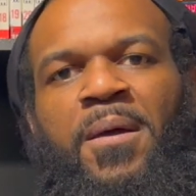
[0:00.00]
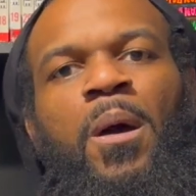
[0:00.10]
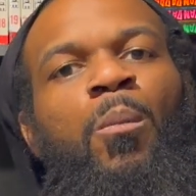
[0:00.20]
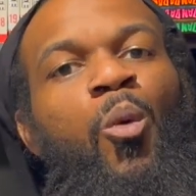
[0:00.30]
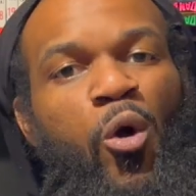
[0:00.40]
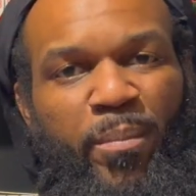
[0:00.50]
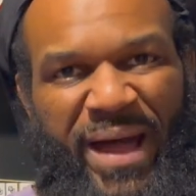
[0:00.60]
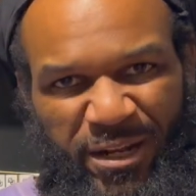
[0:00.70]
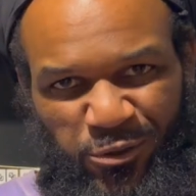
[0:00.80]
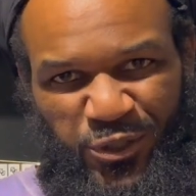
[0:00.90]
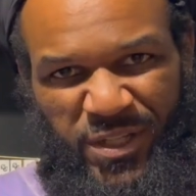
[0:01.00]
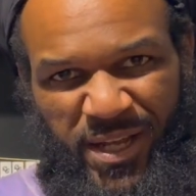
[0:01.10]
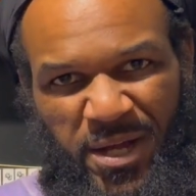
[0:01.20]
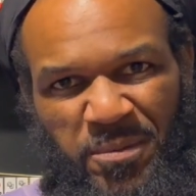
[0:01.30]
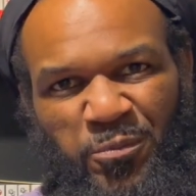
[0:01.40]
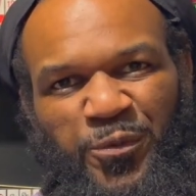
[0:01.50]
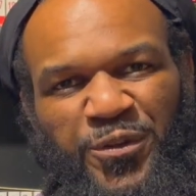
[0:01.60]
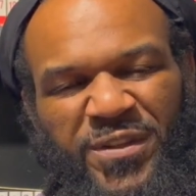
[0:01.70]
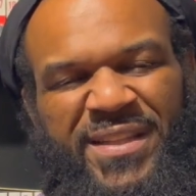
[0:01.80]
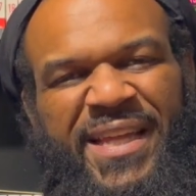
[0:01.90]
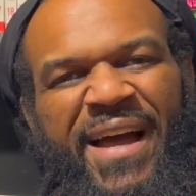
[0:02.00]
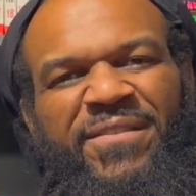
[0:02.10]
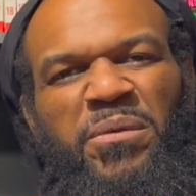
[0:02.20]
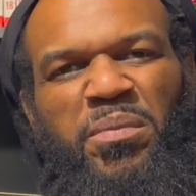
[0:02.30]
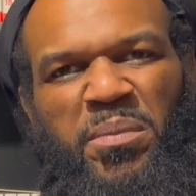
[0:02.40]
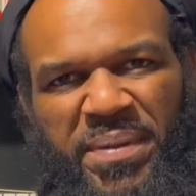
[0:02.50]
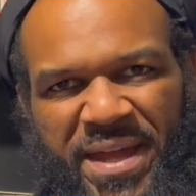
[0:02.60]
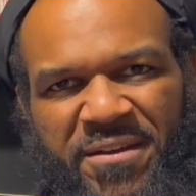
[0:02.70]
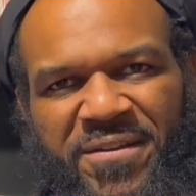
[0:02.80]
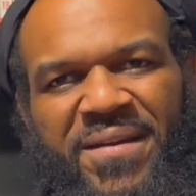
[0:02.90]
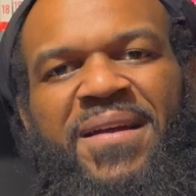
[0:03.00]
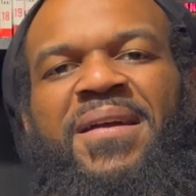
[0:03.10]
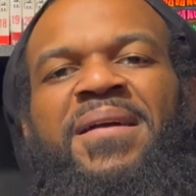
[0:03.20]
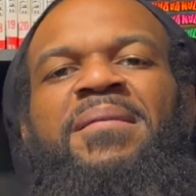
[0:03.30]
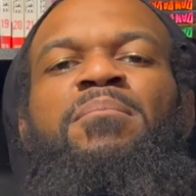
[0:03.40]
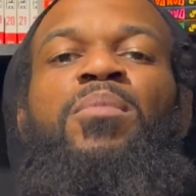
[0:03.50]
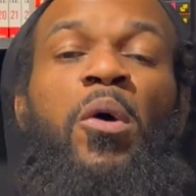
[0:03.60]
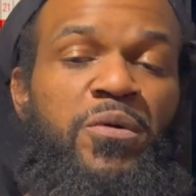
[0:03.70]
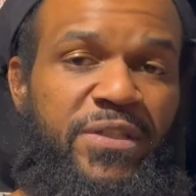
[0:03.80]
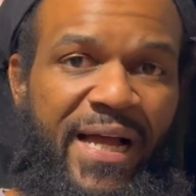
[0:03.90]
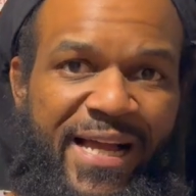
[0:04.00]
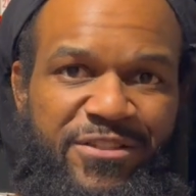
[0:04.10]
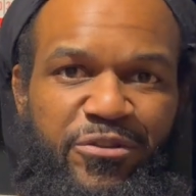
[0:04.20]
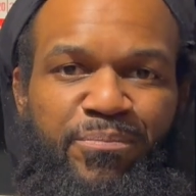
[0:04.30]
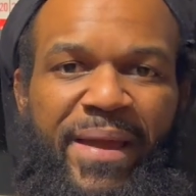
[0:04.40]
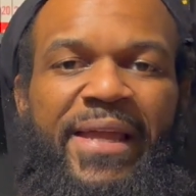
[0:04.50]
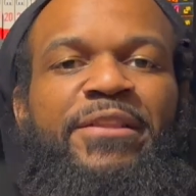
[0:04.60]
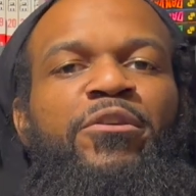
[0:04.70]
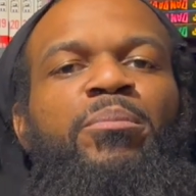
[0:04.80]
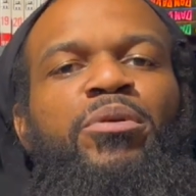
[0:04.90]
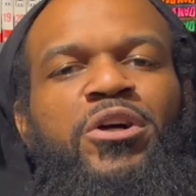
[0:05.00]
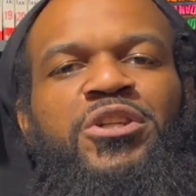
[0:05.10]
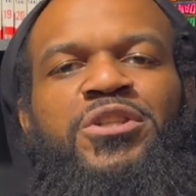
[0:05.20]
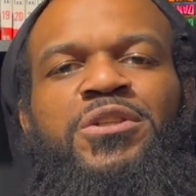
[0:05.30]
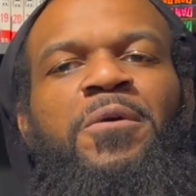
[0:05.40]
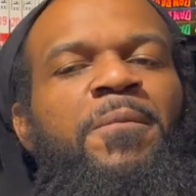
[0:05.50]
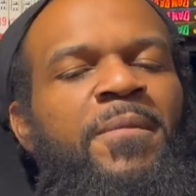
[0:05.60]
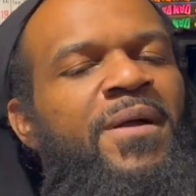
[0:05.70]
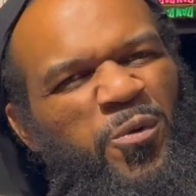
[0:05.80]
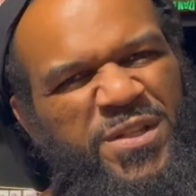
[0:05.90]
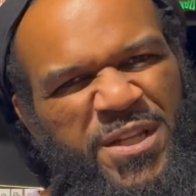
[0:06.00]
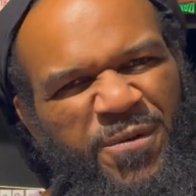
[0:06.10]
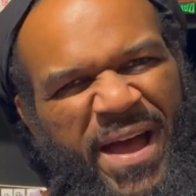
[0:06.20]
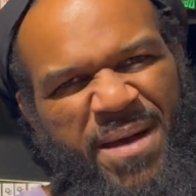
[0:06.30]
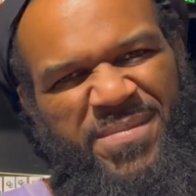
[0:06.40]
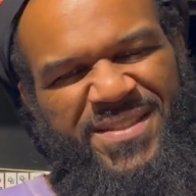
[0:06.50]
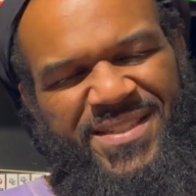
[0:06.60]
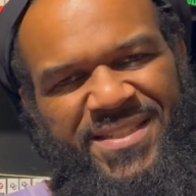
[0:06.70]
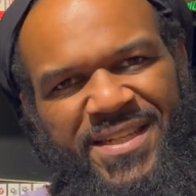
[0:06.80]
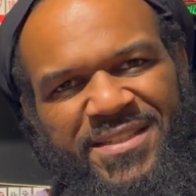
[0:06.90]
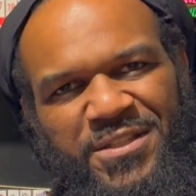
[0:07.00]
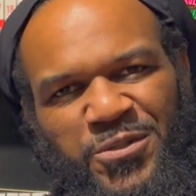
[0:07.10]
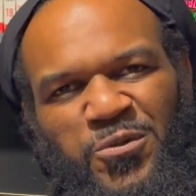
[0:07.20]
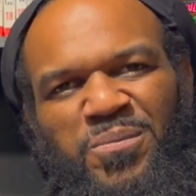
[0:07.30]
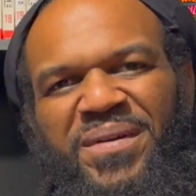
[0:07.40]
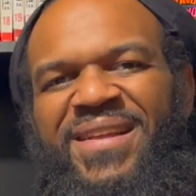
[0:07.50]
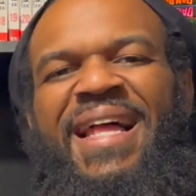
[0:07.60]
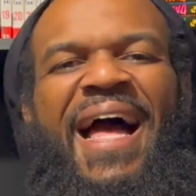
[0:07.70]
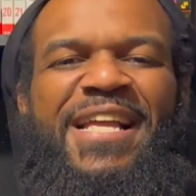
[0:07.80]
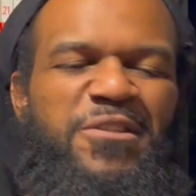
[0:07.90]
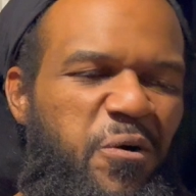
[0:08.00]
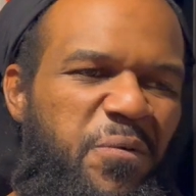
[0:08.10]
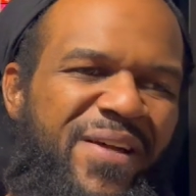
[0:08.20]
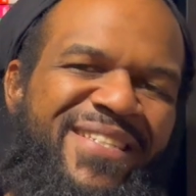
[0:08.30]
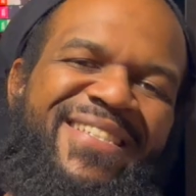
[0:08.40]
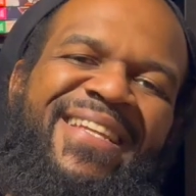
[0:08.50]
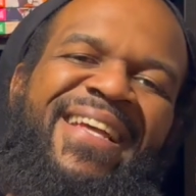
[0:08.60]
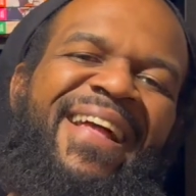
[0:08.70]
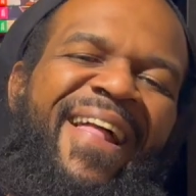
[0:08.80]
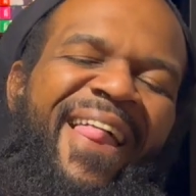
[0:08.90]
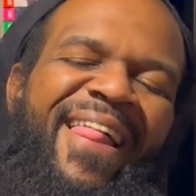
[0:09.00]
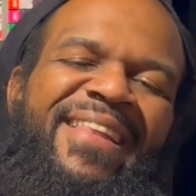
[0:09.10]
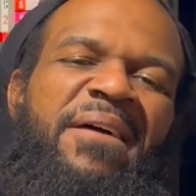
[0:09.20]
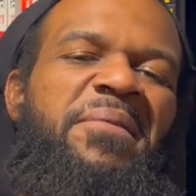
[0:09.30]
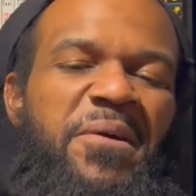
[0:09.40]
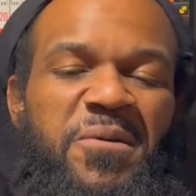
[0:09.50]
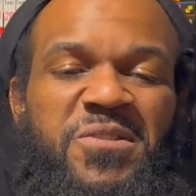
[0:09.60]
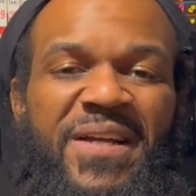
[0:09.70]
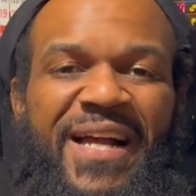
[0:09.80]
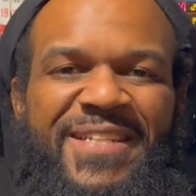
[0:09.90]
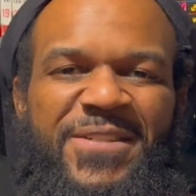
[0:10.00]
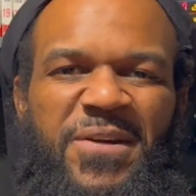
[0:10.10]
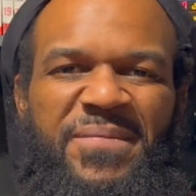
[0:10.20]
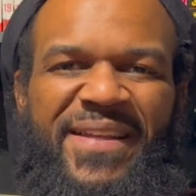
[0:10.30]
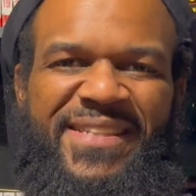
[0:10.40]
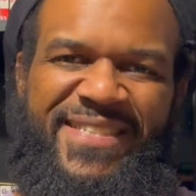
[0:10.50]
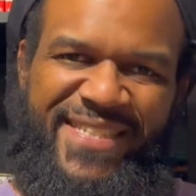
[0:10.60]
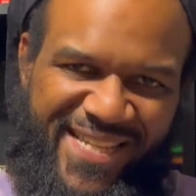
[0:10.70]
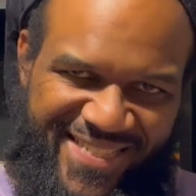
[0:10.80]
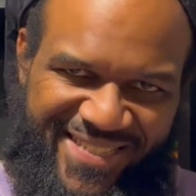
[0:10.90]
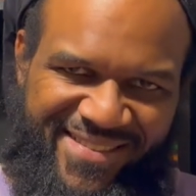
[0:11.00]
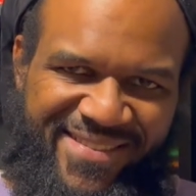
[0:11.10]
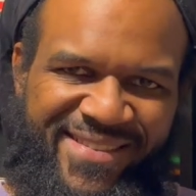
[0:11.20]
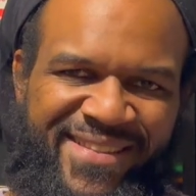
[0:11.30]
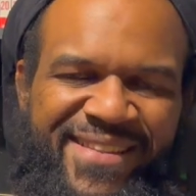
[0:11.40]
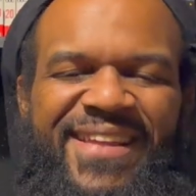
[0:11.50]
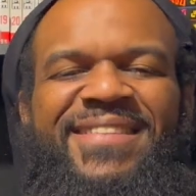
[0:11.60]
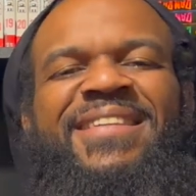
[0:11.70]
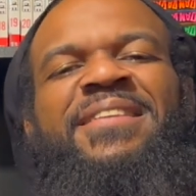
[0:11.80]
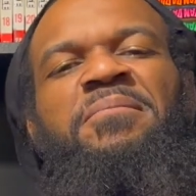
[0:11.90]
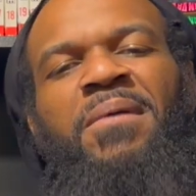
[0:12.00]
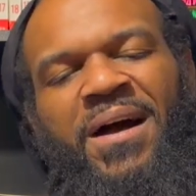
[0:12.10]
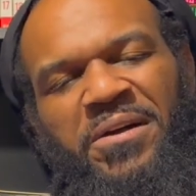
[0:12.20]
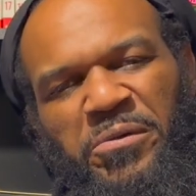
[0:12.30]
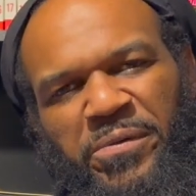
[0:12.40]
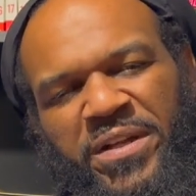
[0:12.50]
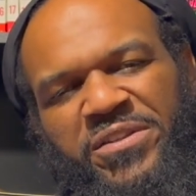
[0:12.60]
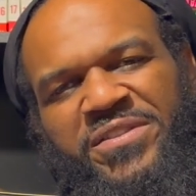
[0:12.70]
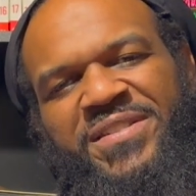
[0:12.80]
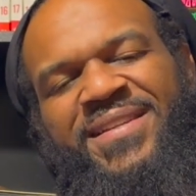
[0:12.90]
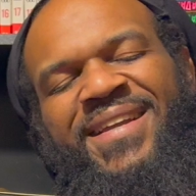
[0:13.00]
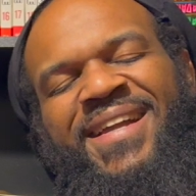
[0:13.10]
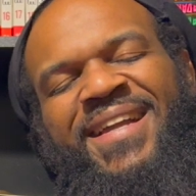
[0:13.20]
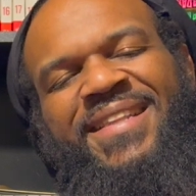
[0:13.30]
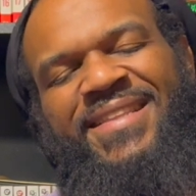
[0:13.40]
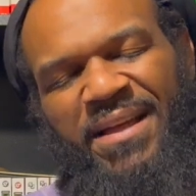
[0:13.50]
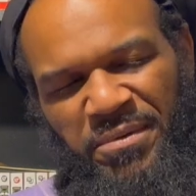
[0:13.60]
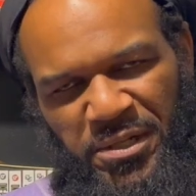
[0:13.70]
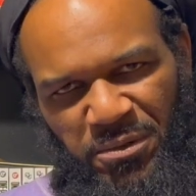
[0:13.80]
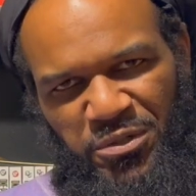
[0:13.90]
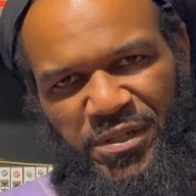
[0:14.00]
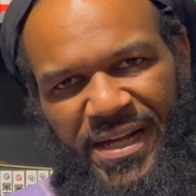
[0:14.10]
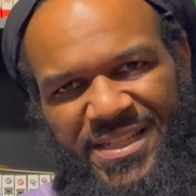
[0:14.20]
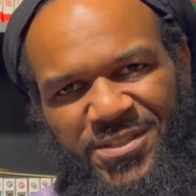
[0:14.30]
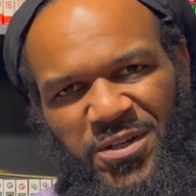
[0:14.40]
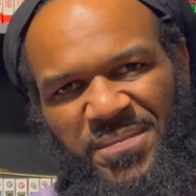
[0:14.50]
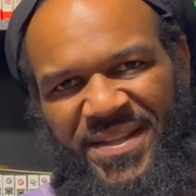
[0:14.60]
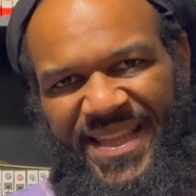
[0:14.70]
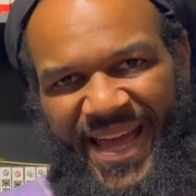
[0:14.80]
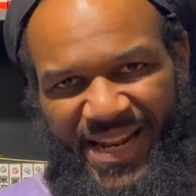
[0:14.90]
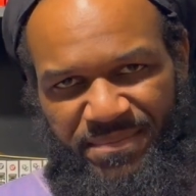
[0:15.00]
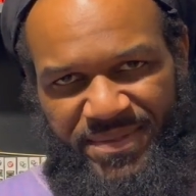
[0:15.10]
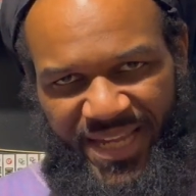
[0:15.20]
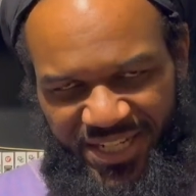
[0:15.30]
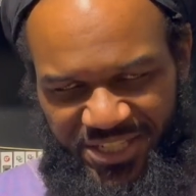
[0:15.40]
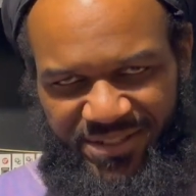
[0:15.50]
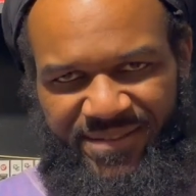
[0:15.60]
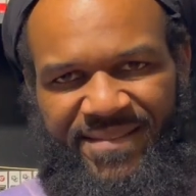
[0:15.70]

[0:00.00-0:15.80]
More battles to come. We know that they have to prepare. Both sides are making their push, so we'll see what happens in season 2. But as always, let me know what you guys thought about the season. And to the manga readers, let me know what you guys thought about the adaptation.